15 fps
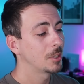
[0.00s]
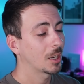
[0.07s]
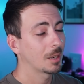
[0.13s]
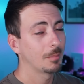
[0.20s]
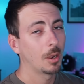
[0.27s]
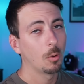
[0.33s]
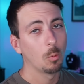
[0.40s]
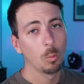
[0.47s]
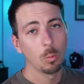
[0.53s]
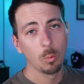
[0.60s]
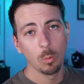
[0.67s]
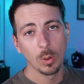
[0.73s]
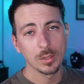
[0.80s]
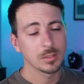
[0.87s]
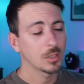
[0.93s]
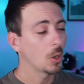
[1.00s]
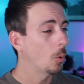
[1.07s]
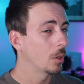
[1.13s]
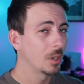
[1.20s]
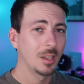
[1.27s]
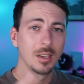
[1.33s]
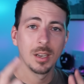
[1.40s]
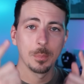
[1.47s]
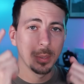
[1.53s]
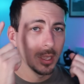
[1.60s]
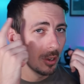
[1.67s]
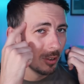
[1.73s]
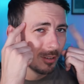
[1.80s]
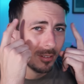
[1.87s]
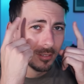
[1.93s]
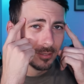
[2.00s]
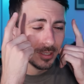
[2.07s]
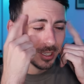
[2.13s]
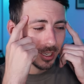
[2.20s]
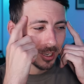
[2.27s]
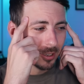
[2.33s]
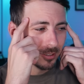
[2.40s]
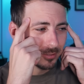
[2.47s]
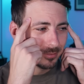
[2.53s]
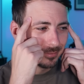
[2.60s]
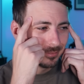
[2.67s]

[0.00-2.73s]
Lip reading: talk about what's going on up here, you know?